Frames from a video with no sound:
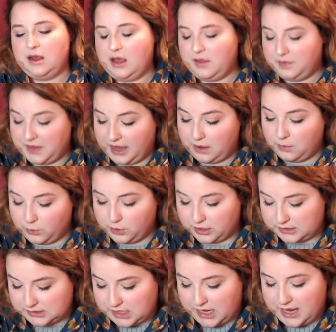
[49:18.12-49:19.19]
that I
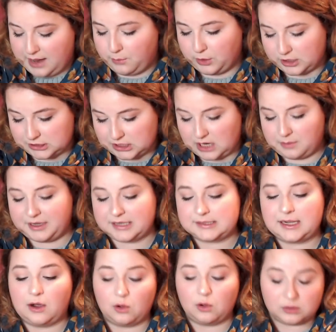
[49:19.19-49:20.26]
worked on because
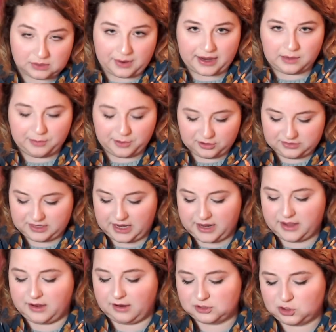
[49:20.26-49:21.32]
it also had a birthday
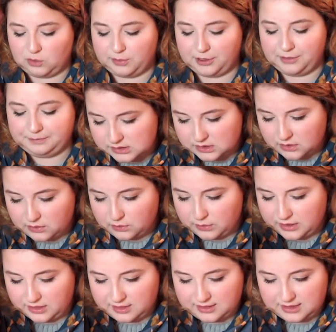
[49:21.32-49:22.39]
in October. So
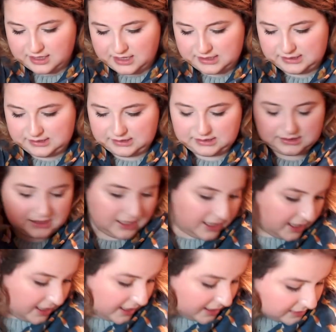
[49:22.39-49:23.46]
this
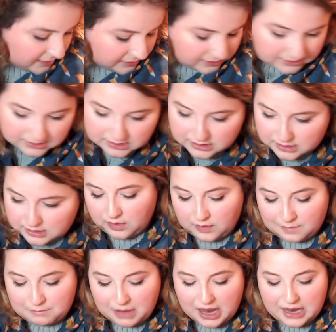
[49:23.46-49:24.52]
is
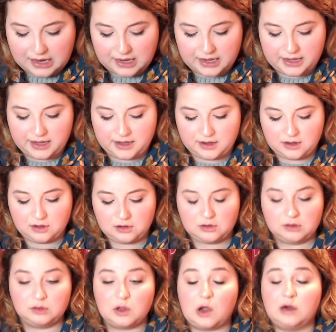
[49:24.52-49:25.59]
my
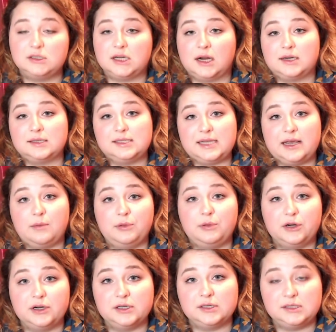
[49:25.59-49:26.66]
long dark
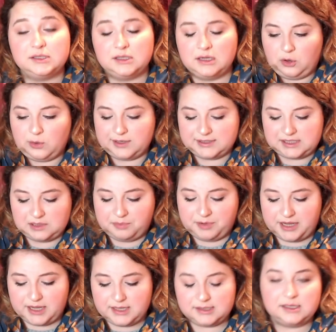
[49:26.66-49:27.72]
samplers quilted
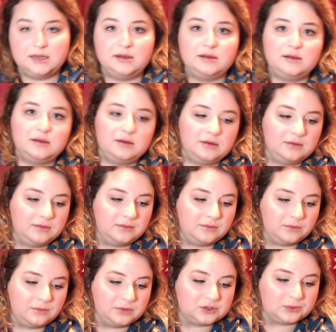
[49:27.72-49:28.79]
bees,
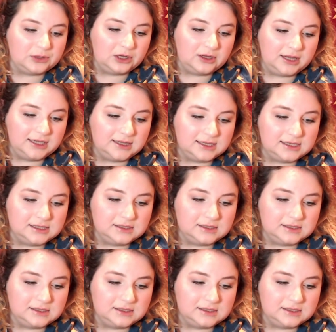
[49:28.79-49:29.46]
which will look like this.